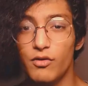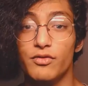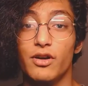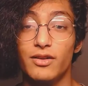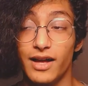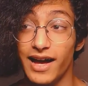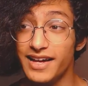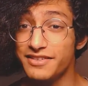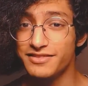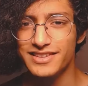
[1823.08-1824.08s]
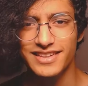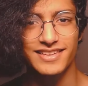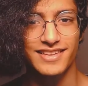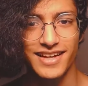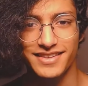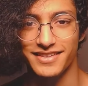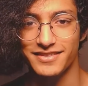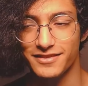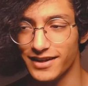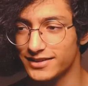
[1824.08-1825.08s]
Overall, I really like
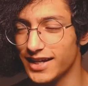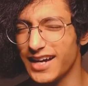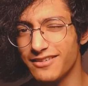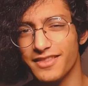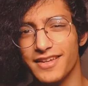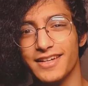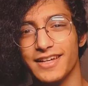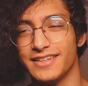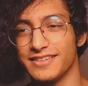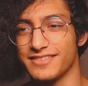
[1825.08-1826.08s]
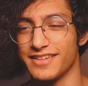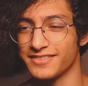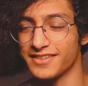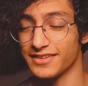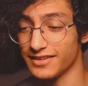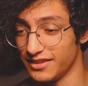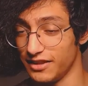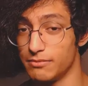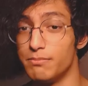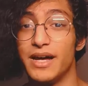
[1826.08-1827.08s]
this direct. I don't think it is necessarily
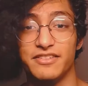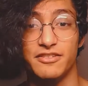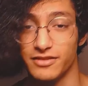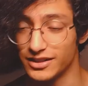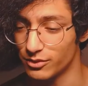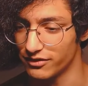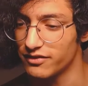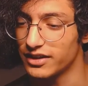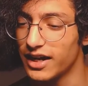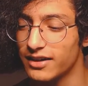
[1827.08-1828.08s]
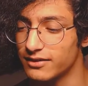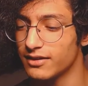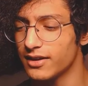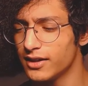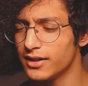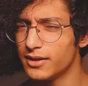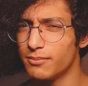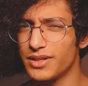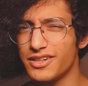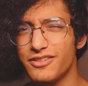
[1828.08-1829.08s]
the best direct we've ever gotten,
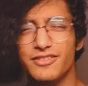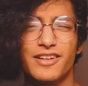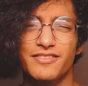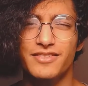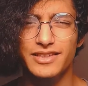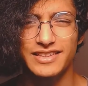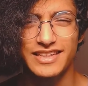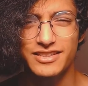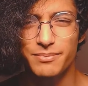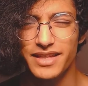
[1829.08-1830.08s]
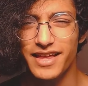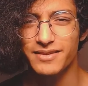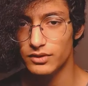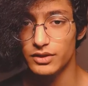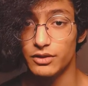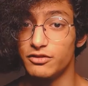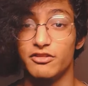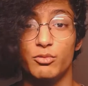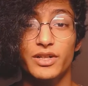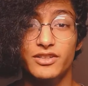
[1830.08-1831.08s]
but it also doesn't really need to be that. It was
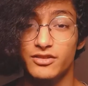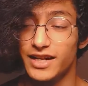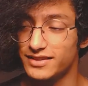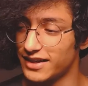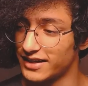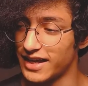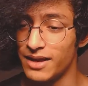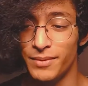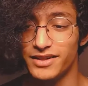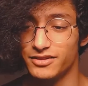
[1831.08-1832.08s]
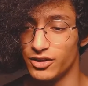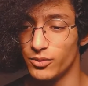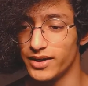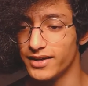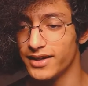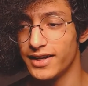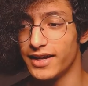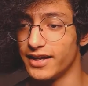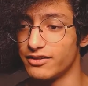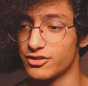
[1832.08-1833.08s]
this weird direct that came out of nowhere
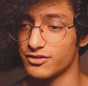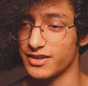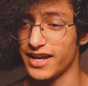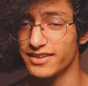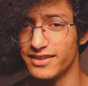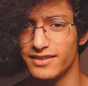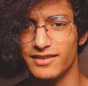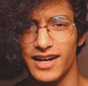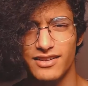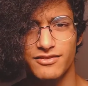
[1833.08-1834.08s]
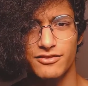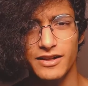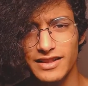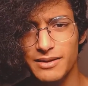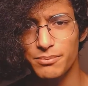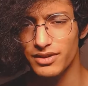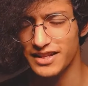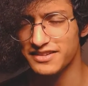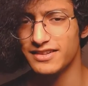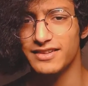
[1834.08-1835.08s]
and just had a lot of really
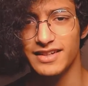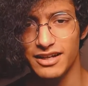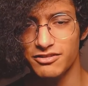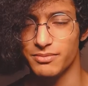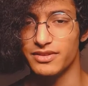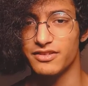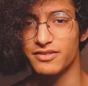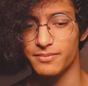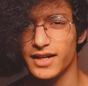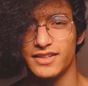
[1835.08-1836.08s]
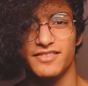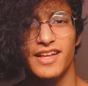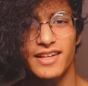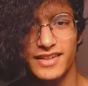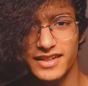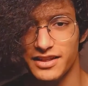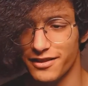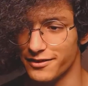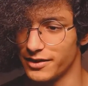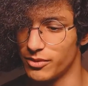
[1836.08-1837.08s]
pleasant announcements. It's not like
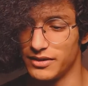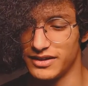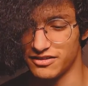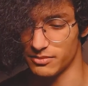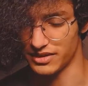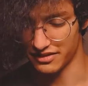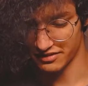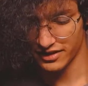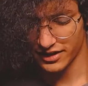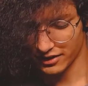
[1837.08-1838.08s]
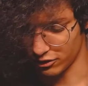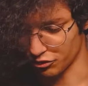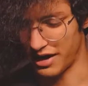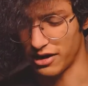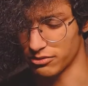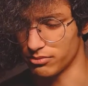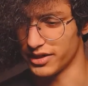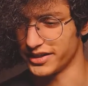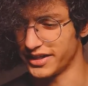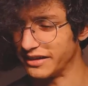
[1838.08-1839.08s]
E3 where it needs to be this
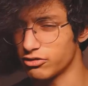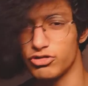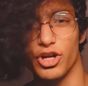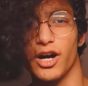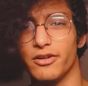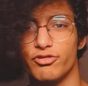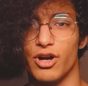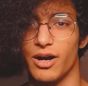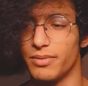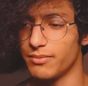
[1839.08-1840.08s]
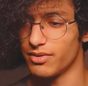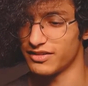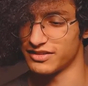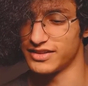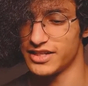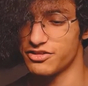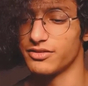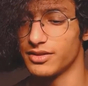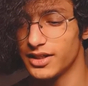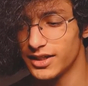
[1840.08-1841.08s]
groundbreaking, jaw-dropping
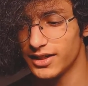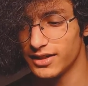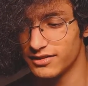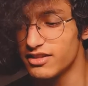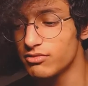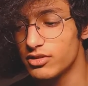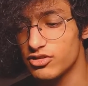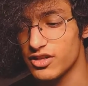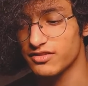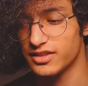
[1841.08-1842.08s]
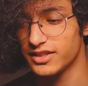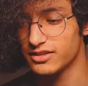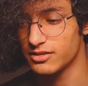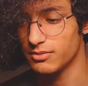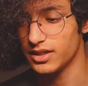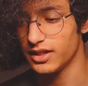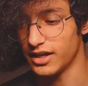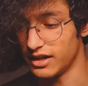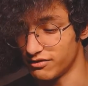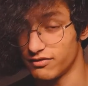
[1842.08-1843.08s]
presentation. This one just needed to be
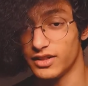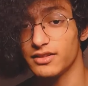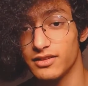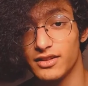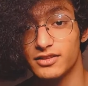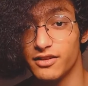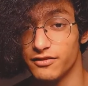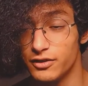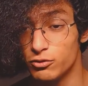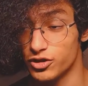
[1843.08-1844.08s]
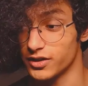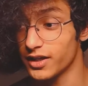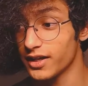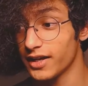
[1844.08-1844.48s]
a fun look to the future.